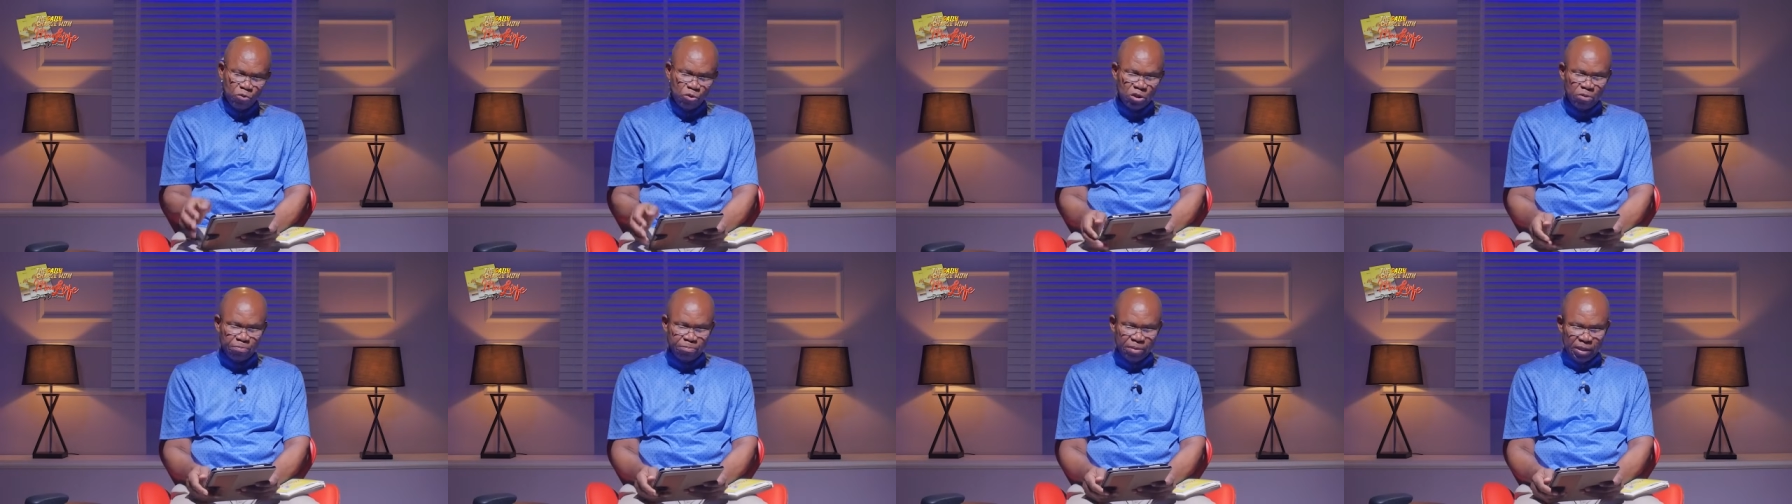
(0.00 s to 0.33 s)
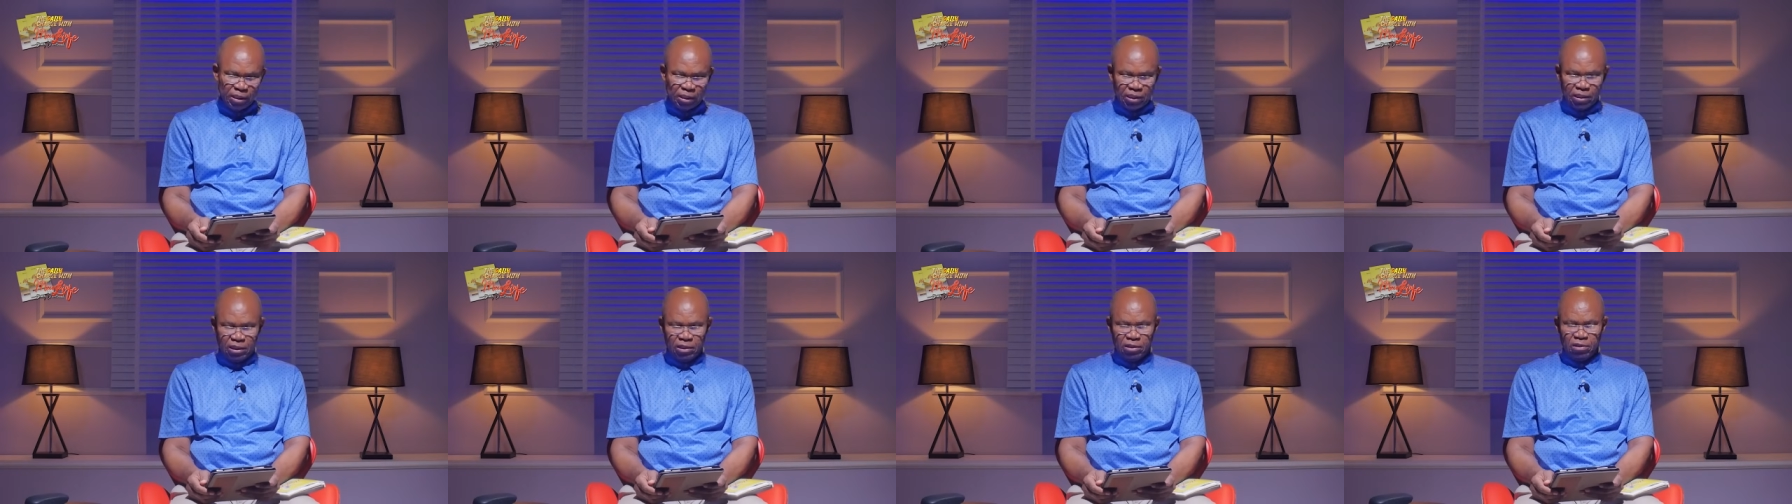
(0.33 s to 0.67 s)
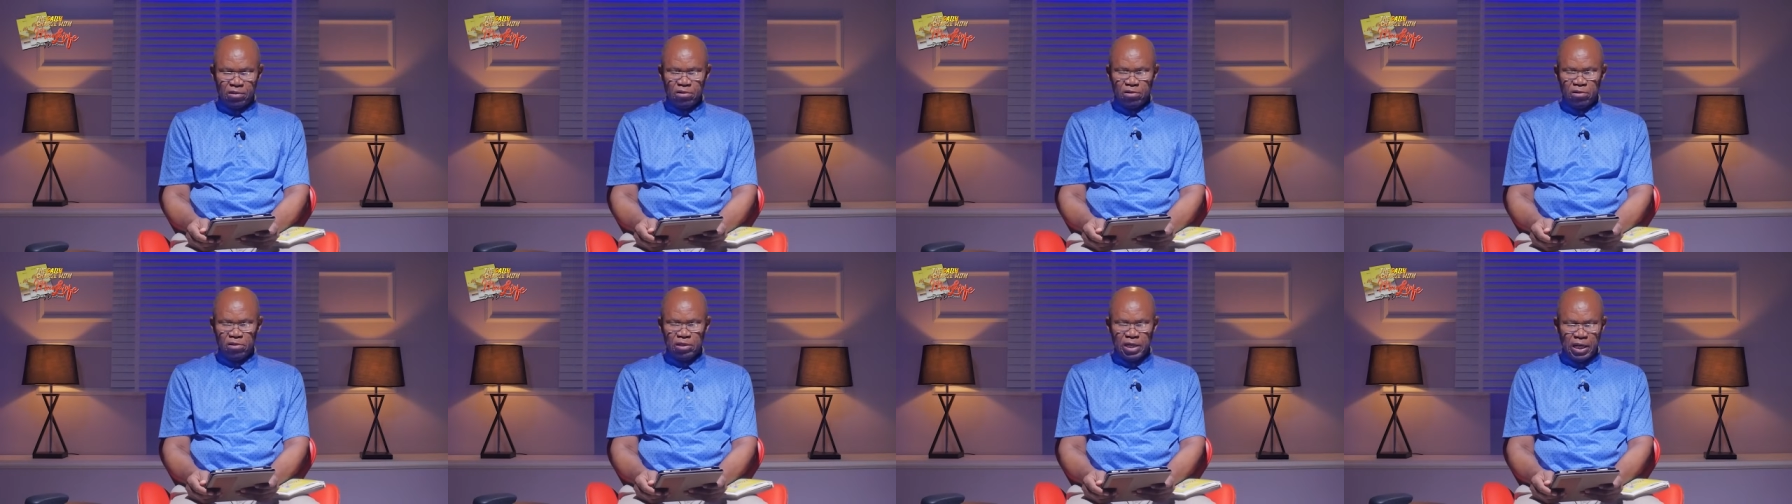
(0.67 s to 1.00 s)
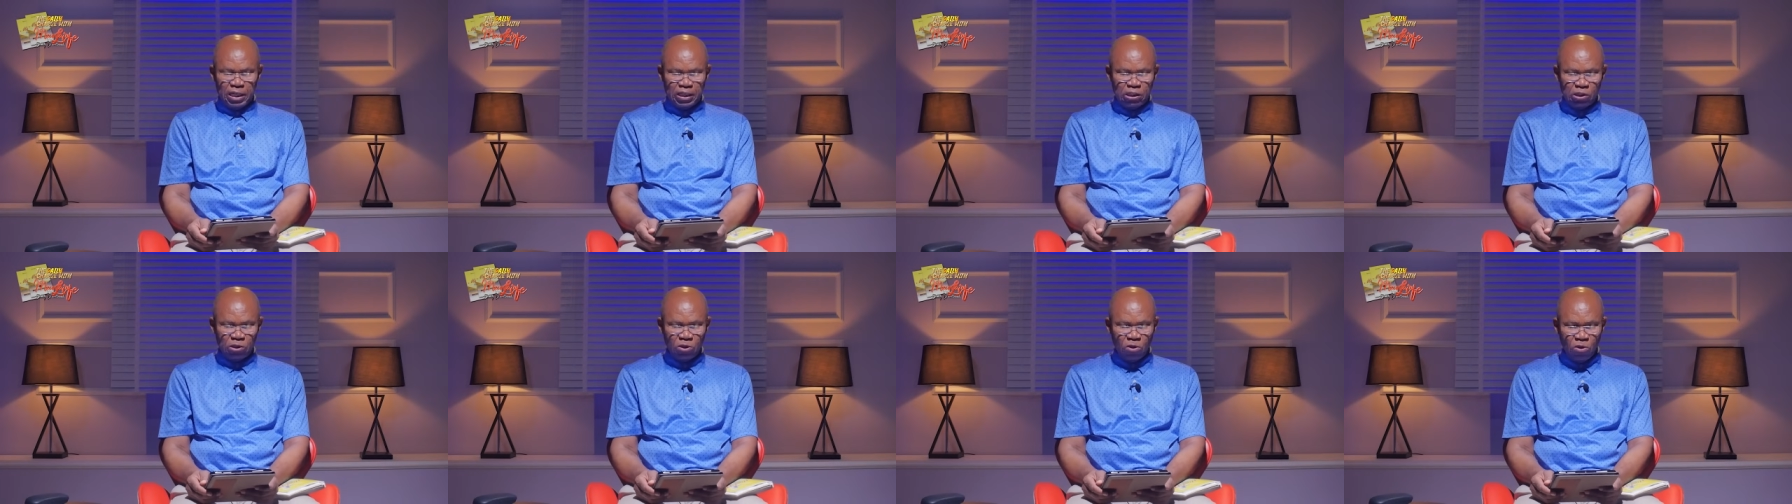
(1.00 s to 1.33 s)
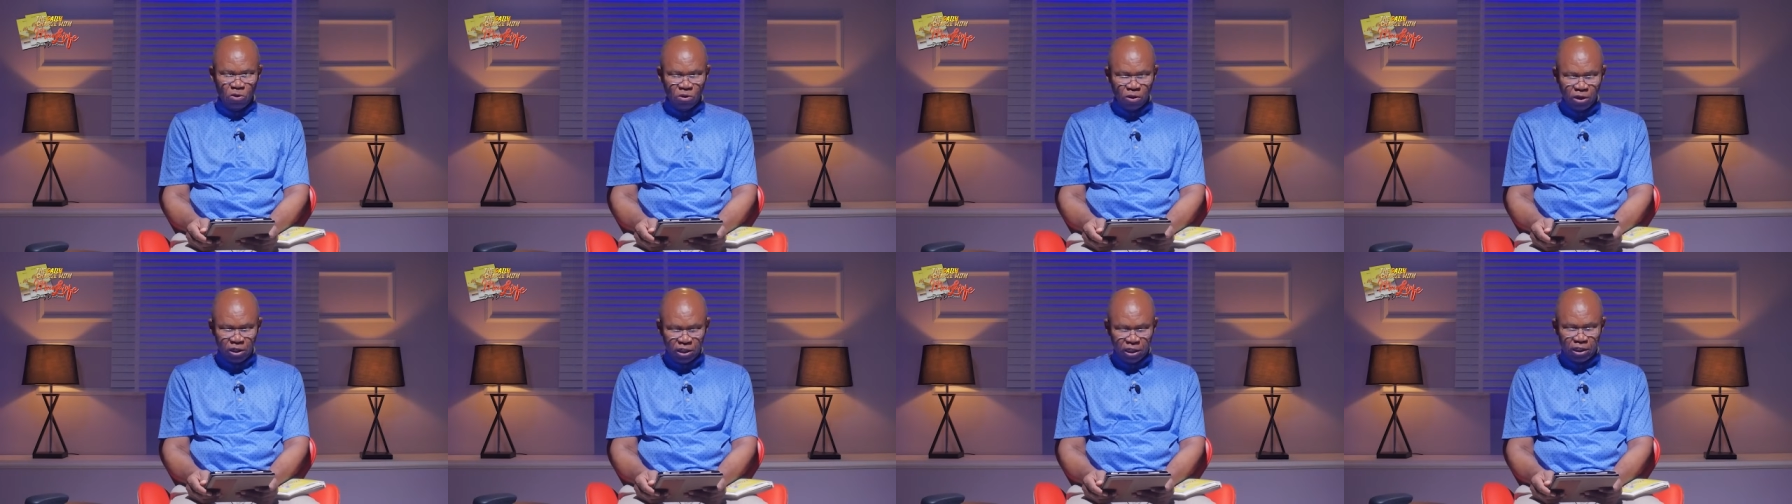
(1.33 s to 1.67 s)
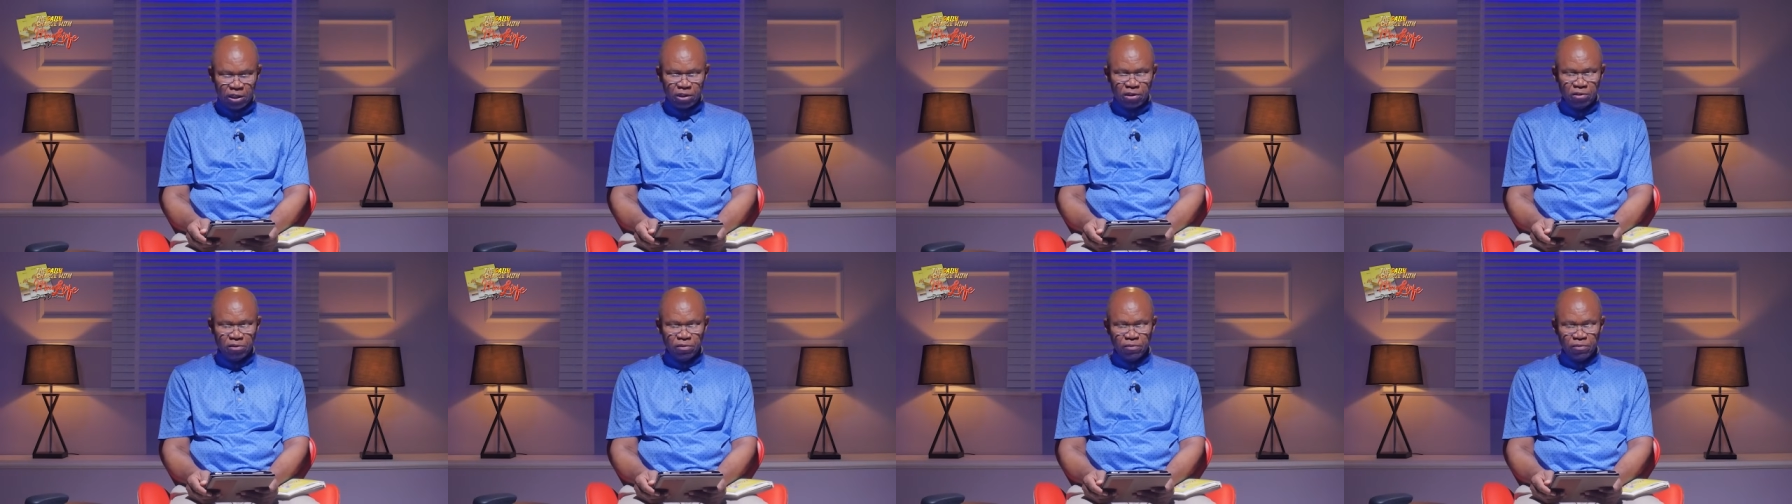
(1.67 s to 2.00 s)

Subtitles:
to the person that is hungry.